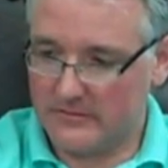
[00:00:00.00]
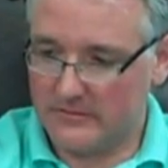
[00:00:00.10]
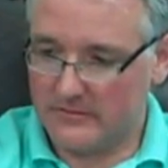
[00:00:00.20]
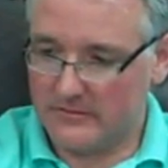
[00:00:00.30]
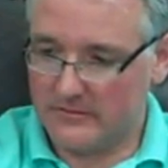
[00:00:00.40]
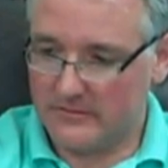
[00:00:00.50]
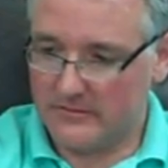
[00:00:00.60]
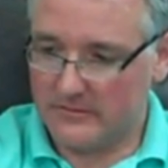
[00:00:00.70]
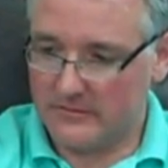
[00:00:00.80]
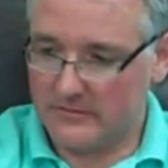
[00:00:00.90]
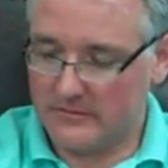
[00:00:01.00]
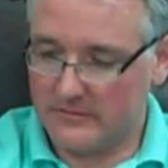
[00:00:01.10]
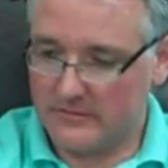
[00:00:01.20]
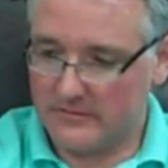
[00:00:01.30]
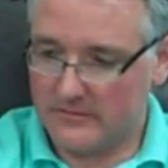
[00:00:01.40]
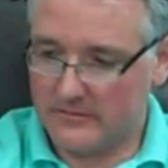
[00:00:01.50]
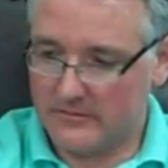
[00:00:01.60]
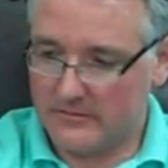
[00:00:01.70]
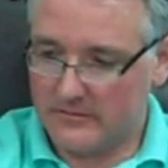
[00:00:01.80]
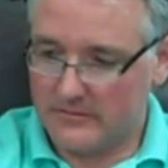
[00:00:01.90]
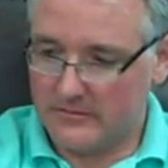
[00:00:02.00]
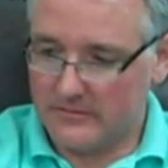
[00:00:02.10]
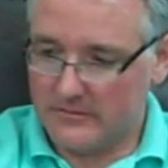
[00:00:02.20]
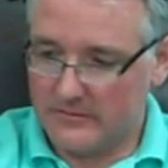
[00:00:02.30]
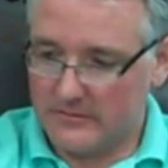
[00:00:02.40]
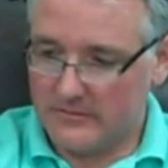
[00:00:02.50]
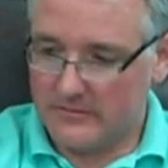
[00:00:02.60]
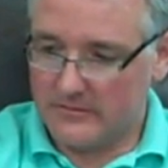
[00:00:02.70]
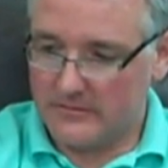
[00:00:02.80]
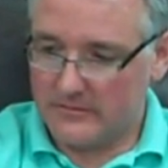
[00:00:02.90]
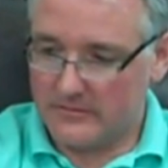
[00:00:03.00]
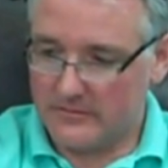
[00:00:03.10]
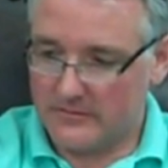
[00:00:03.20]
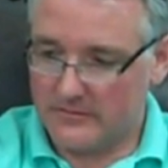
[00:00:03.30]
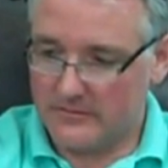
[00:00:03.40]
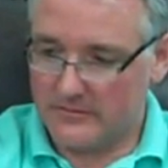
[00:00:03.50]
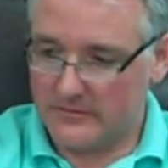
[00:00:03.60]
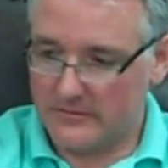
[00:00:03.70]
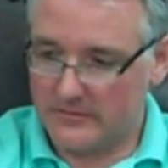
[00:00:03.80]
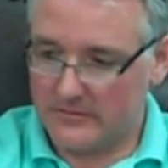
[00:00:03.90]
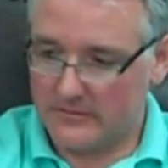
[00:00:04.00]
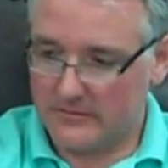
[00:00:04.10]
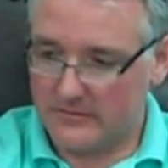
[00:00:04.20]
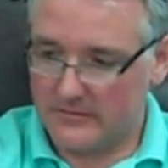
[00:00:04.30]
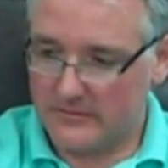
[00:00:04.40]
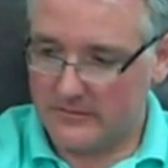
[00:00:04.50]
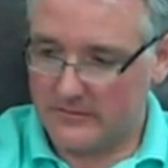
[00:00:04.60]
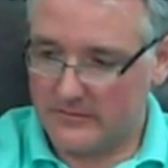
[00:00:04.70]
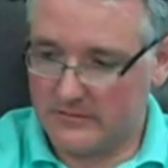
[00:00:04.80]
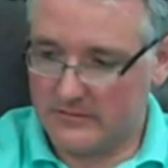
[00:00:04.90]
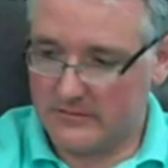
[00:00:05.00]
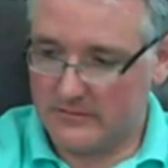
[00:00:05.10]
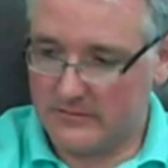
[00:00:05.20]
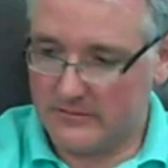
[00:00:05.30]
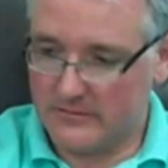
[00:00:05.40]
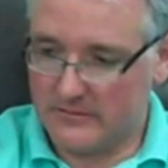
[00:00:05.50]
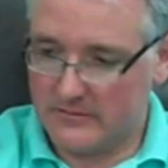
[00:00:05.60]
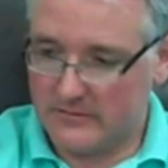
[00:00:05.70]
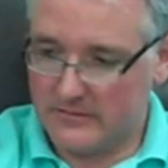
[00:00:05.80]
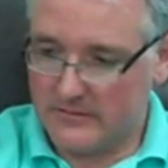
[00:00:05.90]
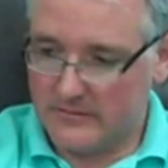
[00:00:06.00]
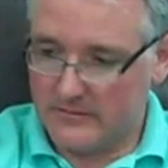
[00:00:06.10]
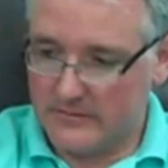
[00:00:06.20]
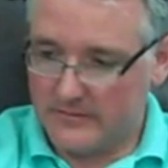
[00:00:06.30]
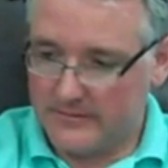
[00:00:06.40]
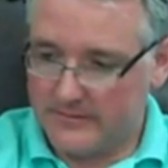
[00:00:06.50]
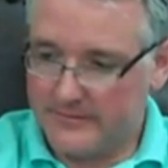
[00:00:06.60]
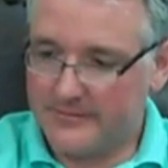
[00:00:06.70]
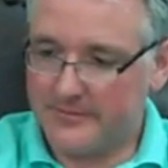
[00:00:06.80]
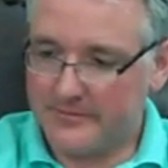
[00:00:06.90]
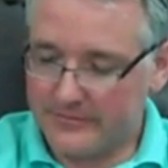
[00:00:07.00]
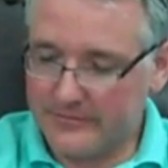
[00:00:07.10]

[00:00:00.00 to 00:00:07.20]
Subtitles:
(not speaking)